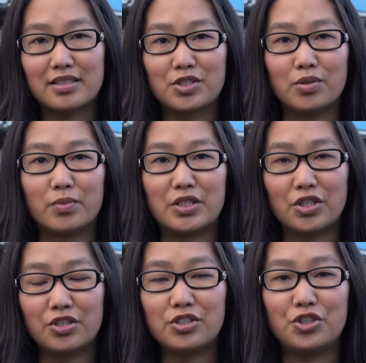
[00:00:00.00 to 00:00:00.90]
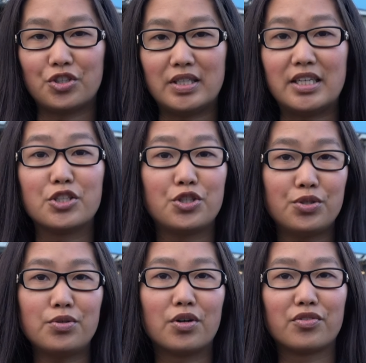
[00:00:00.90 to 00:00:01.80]
so a return journey
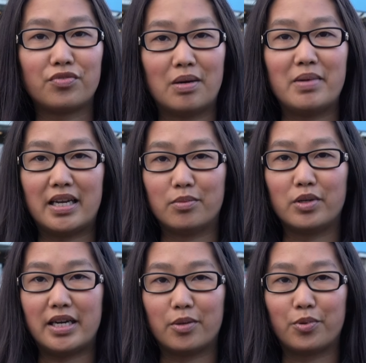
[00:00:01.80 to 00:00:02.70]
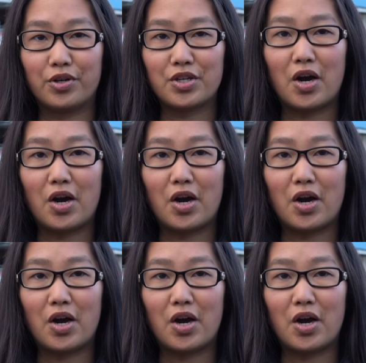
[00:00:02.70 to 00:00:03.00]
to or from Edinburgh Airport